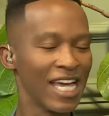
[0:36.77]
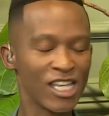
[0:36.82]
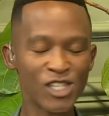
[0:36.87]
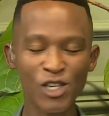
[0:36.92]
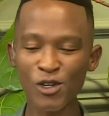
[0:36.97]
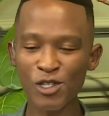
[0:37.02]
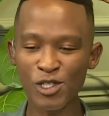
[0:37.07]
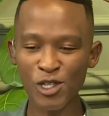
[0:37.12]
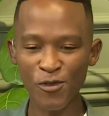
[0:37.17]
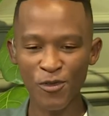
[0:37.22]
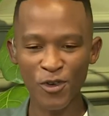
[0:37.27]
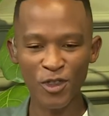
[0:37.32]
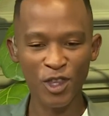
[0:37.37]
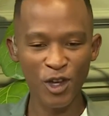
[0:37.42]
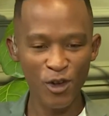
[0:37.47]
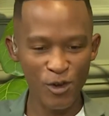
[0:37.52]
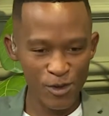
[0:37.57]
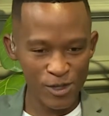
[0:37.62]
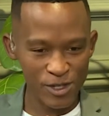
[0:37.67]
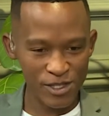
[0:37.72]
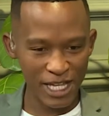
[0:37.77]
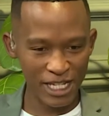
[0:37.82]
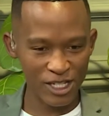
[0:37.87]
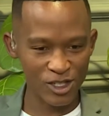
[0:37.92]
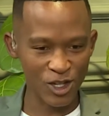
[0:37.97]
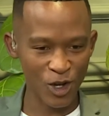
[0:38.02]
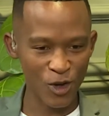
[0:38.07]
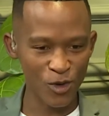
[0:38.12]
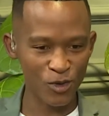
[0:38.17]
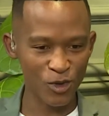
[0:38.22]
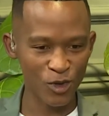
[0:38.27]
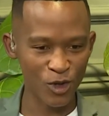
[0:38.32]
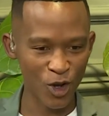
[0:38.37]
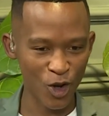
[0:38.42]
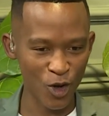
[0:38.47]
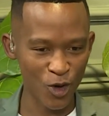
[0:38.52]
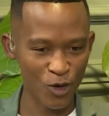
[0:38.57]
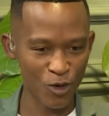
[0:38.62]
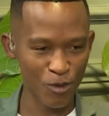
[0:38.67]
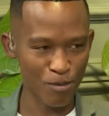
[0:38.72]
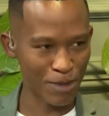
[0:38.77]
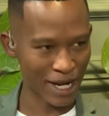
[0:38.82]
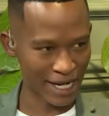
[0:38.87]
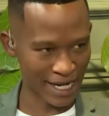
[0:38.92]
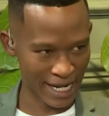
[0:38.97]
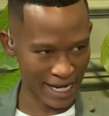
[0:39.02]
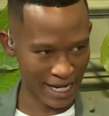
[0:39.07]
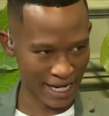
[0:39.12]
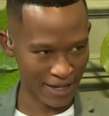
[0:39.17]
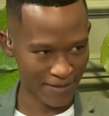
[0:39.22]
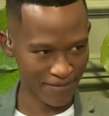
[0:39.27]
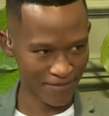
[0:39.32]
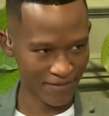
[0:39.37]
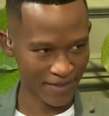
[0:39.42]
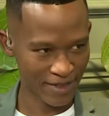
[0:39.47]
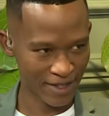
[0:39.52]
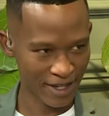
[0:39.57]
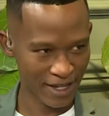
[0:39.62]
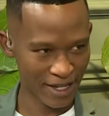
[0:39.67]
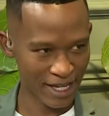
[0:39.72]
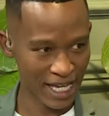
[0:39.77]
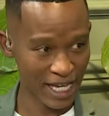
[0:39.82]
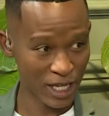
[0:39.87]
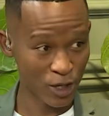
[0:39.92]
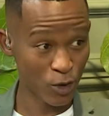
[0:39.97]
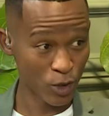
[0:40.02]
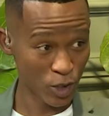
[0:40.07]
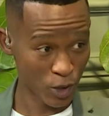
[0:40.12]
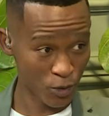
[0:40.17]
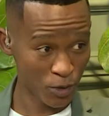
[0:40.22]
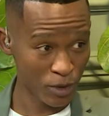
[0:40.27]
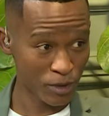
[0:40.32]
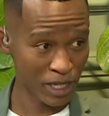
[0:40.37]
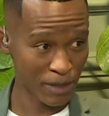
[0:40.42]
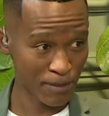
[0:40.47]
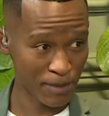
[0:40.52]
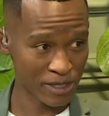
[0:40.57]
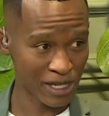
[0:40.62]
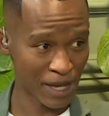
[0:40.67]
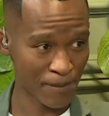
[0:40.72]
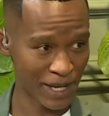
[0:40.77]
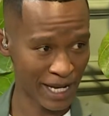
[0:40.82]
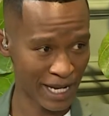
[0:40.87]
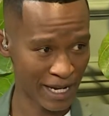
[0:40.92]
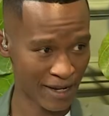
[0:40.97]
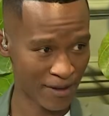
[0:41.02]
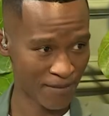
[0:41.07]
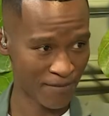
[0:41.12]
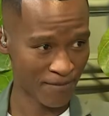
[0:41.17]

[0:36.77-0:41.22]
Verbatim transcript: So, so for those that don't know Ma Nala, mm-hmm. uh, your, your real name is Aphelele.